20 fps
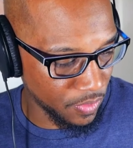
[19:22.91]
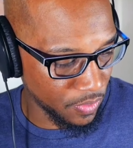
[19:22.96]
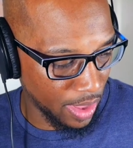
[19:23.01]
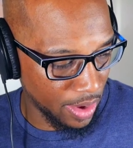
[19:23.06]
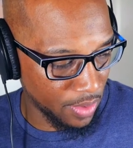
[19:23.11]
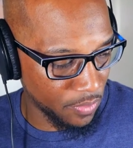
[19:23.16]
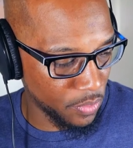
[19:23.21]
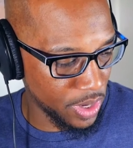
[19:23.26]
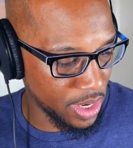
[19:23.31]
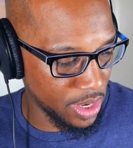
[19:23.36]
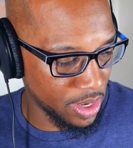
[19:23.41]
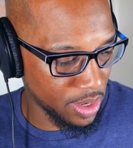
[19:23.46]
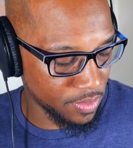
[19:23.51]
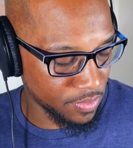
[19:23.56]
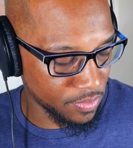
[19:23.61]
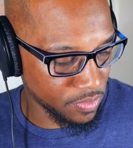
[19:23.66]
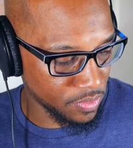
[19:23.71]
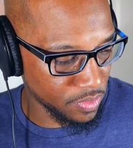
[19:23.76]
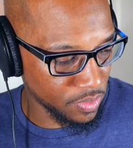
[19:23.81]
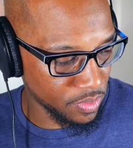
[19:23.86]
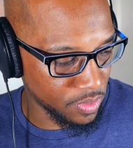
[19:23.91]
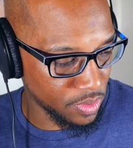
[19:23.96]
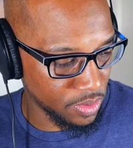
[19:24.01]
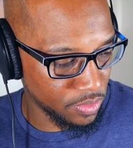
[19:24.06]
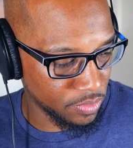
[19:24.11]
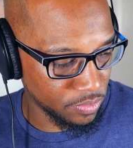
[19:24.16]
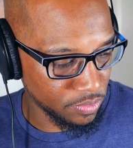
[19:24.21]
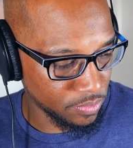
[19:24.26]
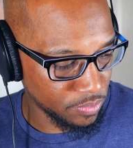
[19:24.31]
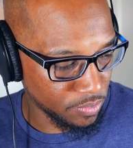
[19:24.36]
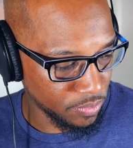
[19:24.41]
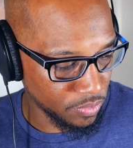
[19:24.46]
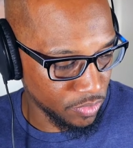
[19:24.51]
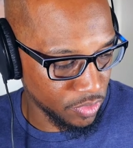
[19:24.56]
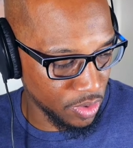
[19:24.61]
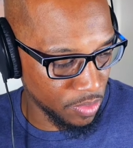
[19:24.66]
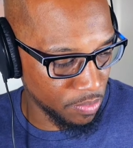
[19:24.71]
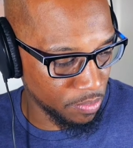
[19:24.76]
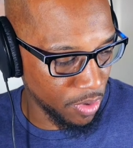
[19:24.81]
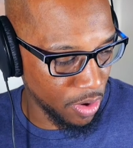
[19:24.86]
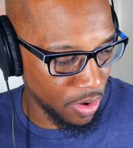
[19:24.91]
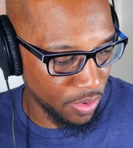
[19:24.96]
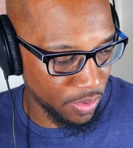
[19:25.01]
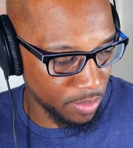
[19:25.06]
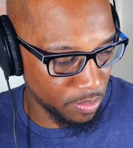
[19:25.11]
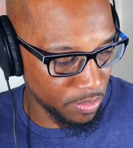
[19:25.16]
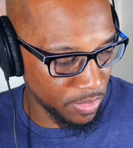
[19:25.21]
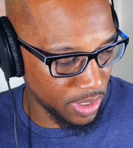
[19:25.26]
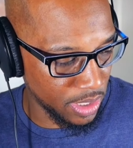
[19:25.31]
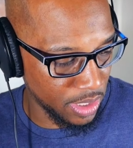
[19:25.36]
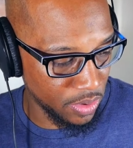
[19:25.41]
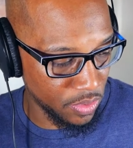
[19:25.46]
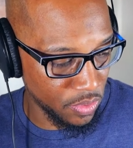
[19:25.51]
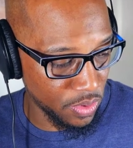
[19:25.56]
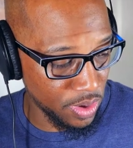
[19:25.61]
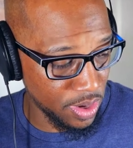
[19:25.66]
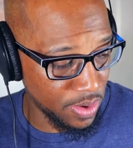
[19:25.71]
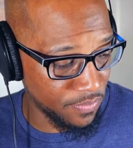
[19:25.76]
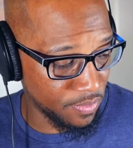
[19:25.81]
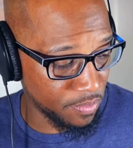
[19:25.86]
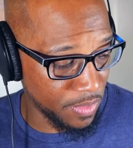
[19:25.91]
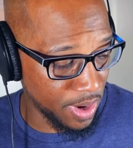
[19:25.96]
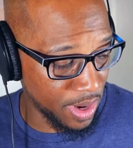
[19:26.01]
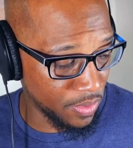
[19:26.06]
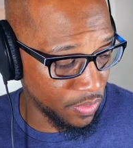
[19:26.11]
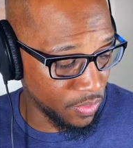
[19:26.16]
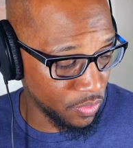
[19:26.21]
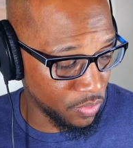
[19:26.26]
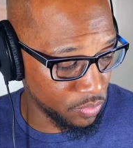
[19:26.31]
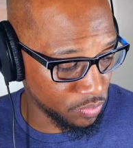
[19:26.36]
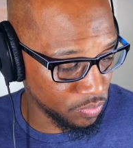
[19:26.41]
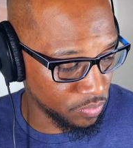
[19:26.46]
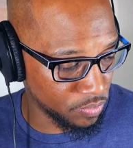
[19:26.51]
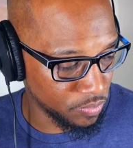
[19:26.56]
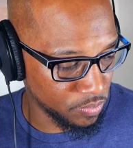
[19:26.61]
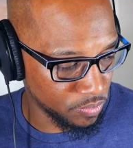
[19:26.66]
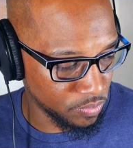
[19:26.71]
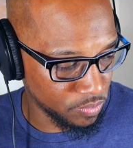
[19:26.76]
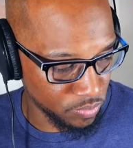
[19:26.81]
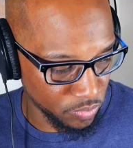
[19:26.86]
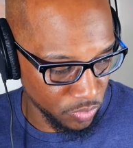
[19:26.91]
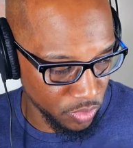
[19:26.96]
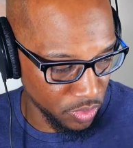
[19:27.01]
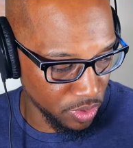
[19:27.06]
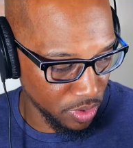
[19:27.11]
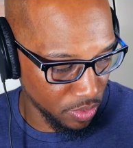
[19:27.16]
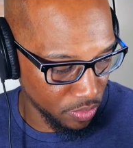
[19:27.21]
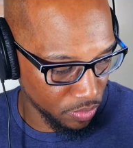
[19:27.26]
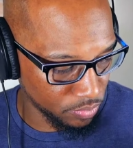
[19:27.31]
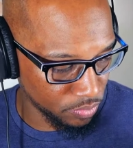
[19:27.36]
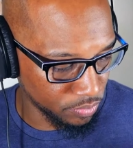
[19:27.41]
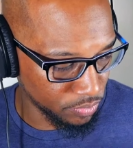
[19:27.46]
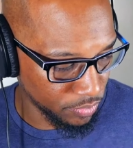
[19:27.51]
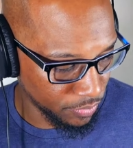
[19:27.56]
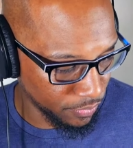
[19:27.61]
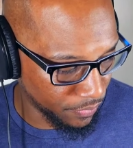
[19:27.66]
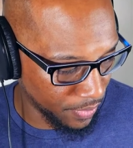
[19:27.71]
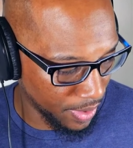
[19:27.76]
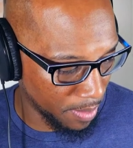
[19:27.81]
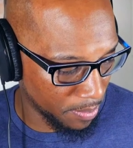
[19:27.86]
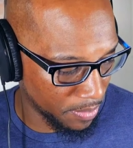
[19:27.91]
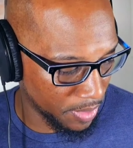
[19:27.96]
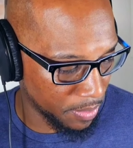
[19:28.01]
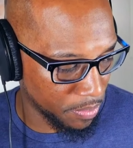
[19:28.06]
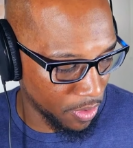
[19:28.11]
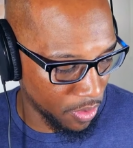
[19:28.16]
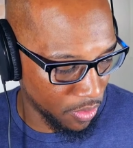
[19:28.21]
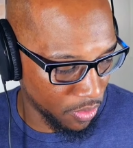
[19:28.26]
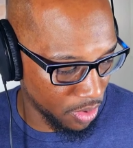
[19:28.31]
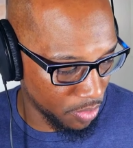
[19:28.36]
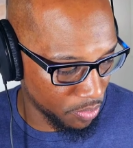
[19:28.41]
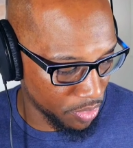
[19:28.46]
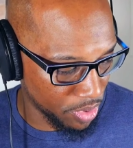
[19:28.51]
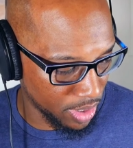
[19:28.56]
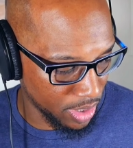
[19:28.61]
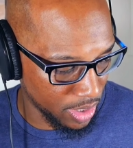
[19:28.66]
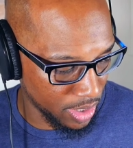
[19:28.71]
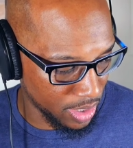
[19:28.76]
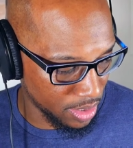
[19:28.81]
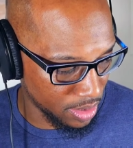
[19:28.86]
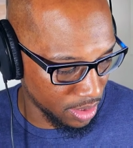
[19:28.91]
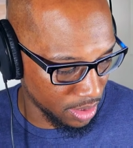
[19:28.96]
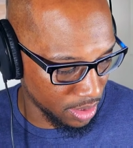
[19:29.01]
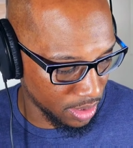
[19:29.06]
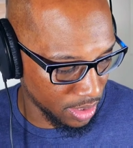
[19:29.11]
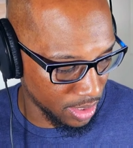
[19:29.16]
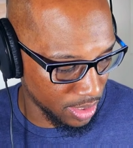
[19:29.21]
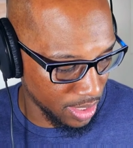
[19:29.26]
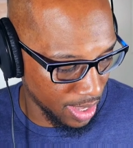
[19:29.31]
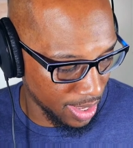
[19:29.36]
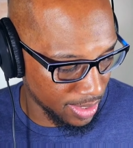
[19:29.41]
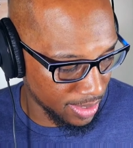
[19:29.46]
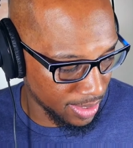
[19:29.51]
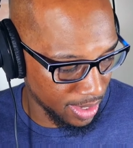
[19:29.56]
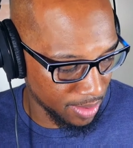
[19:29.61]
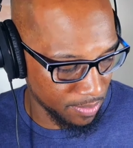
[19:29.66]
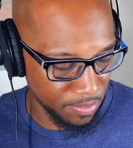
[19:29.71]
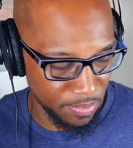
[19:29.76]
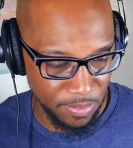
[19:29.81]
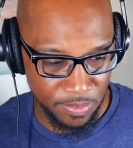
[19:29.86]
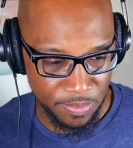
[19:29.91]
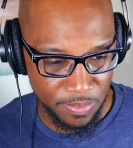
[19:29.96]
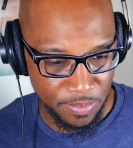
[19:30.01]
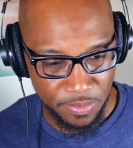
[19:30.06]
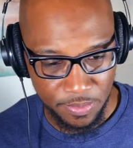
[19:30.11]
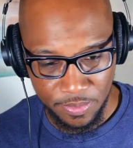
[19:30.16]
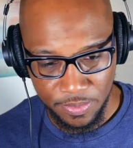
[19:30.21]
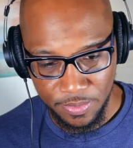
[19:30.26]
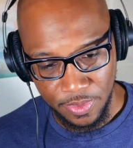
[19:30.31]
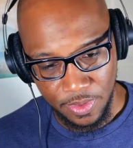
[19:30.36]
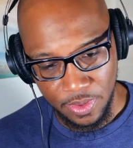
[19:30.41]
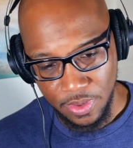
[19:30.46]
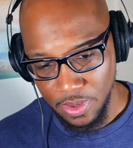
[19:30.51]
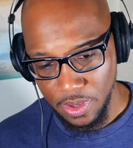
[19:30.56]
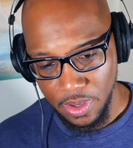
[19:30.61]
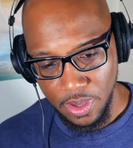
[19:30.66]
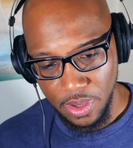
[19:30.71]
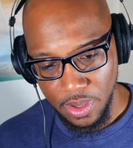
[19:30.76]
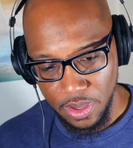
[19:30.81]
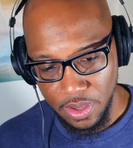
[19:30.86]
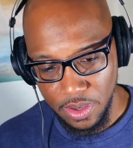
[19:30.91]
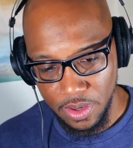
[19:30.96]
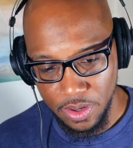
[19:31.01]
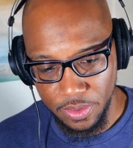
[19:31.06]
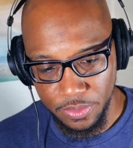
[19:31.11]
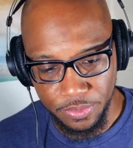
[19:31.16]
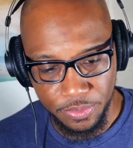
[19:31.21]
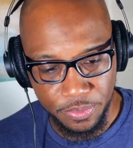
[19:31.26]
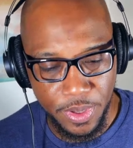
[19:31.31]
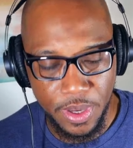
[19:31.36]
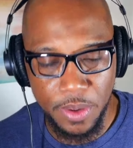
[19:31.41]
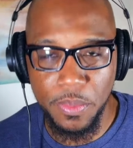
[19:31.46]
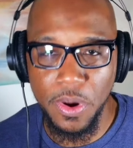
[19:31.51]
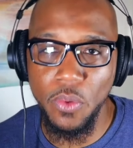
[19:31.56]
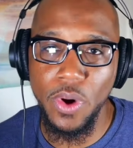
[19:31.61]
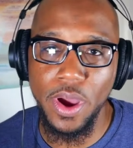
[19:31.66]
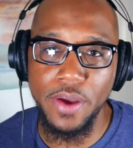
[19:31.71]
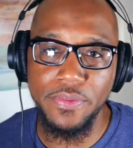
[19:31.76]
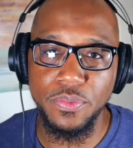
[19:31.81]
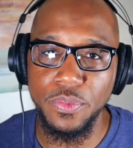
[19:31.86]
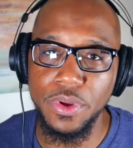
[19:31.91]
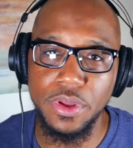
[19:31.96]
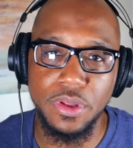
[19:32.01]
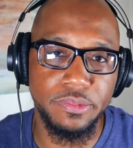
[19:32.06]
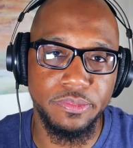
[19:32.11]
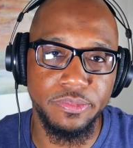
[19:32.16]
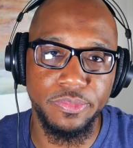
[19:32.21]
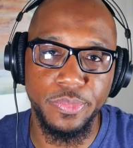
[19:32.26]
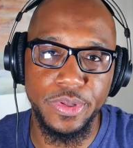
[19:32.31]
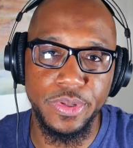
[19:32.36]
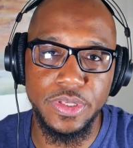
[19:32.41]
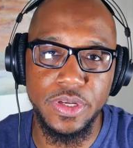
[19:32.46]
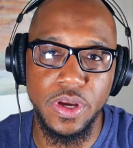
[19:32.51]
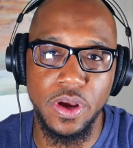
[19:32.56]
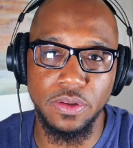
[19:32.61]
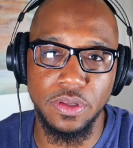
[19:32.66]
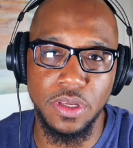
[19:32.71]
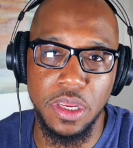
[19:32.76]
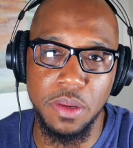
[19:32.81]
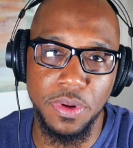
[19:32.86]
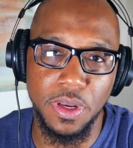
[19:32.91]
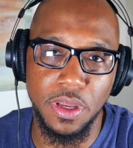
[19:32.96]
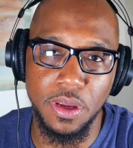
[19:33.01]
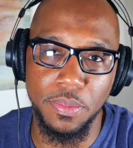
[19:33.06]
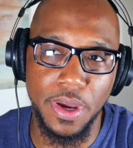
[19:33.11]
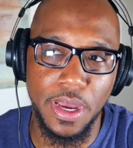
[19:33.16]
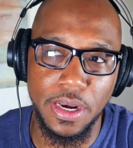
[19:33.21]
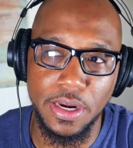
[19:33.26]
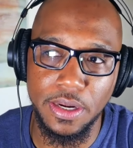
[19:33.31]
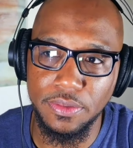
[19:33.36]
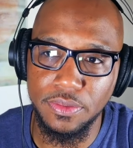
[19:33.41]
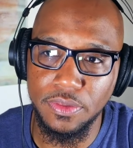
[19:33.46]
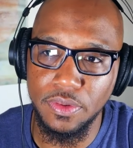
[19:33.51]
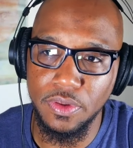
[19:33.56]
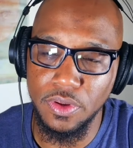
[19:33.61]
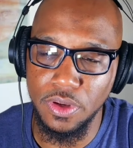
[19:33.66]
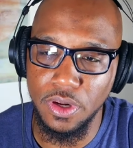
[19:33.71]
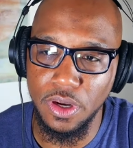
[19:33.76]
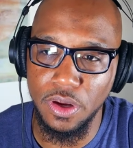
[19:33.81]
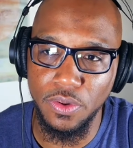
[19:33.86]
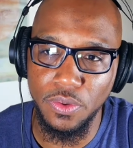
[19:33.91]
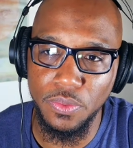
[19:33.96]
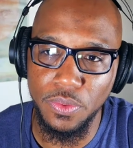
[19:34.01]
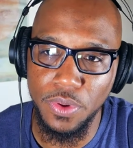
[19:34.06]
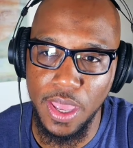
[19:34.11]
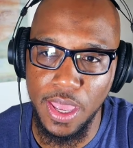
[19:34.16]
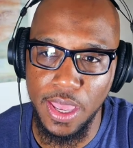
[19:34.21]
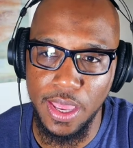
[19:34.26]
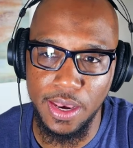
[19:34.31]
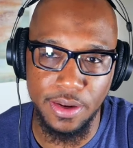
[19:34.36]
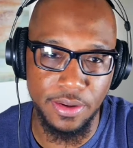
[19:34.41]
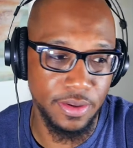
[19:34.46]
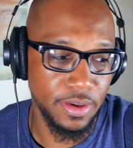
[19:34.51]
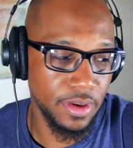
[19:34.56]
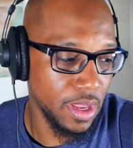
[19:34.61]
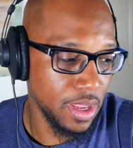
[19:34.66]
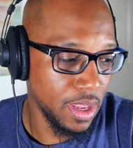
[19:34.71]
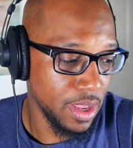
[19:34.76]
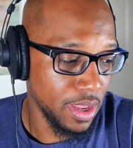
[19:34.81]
like we, you know, them borrowing money or even my own, you know, family borrowing money, or anything like that. Like you know, me and my wife, we we talk deeply about it, you know, and